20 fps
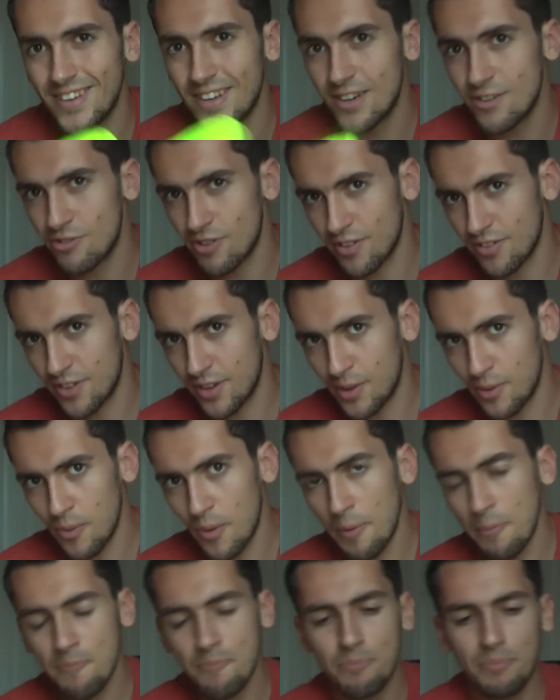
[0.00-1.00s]
an interesting
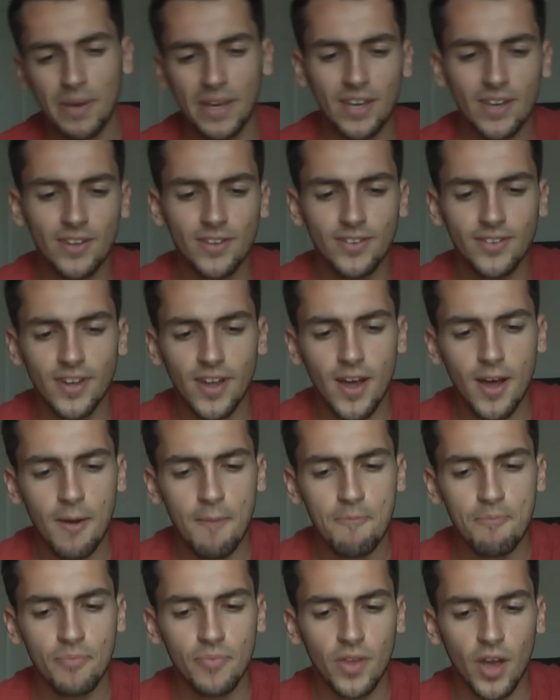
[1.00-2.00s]
one because
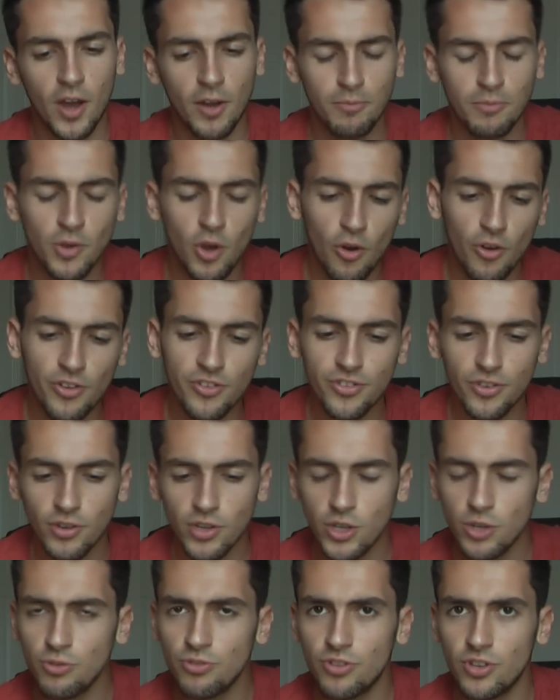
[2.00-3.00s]
I'd gotten so
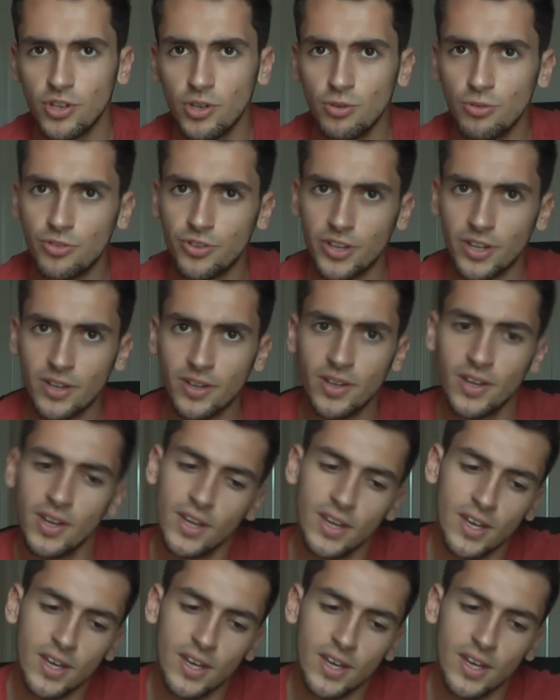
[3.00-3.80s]
used to using